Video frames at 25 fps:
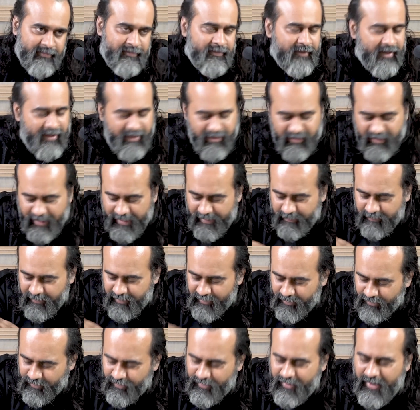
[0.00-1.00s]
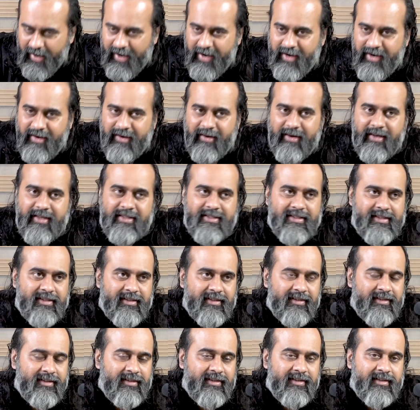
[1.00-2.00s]
There can be no right
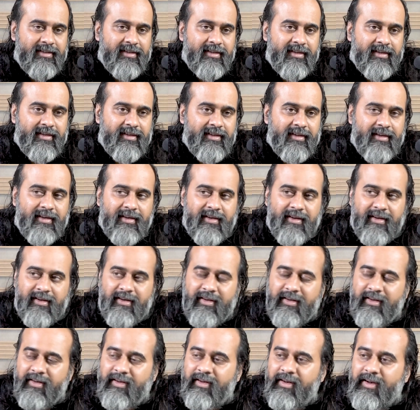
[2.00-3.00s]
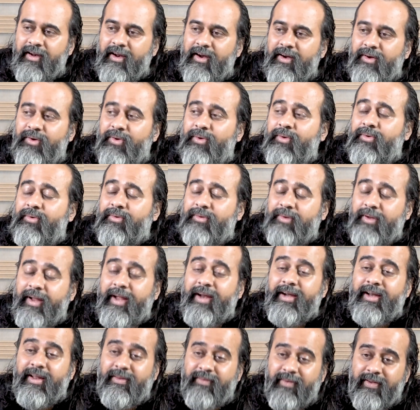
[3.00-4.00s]
reason to
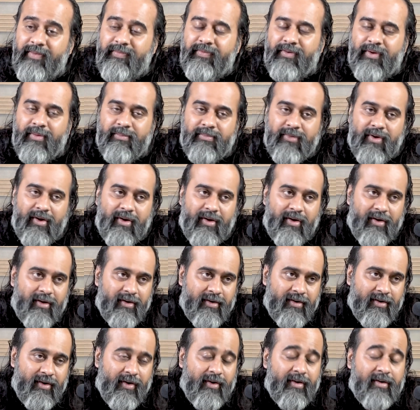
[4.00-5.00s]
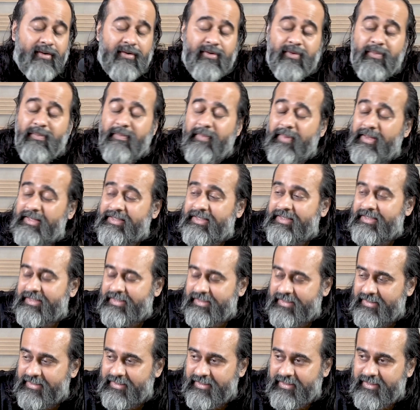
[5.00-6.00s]
get away from God or to
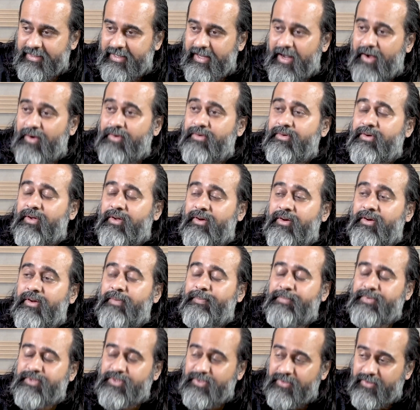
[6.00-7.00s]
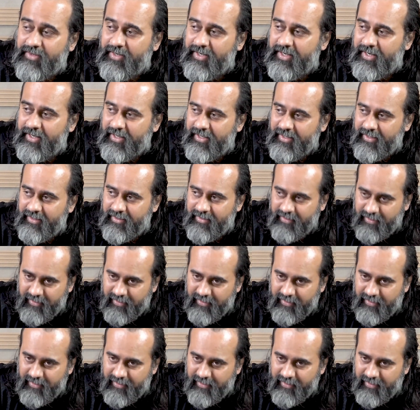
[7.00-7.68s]
miss out on an opportunity.